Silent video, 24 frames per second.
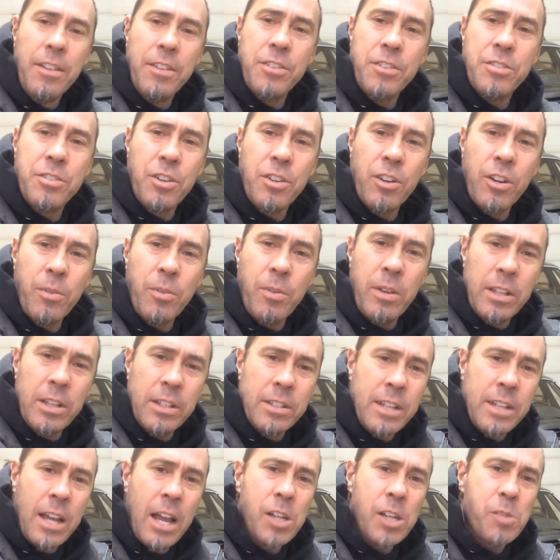steering wheel and
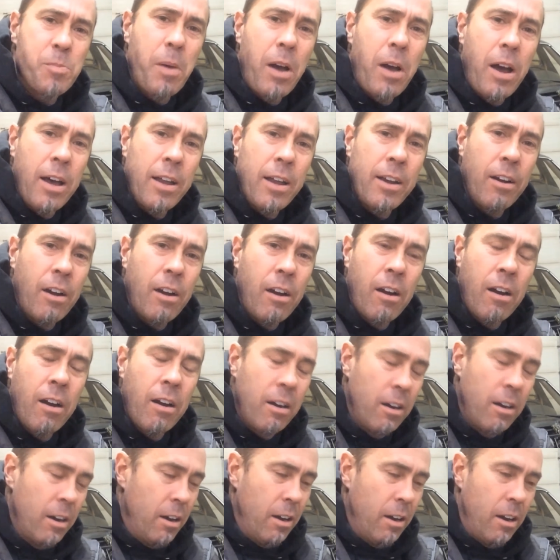dash pod
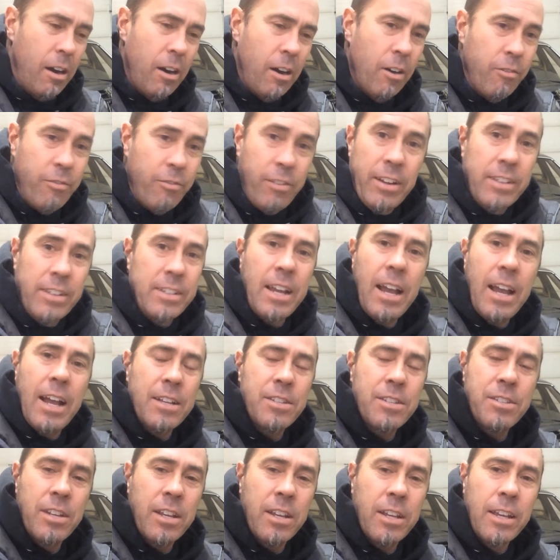are
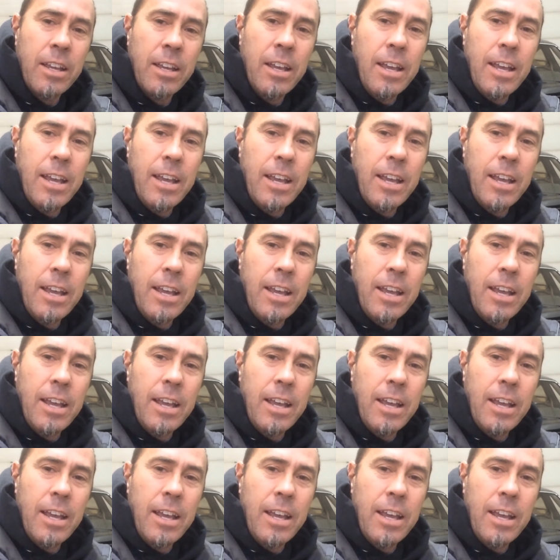fantastic.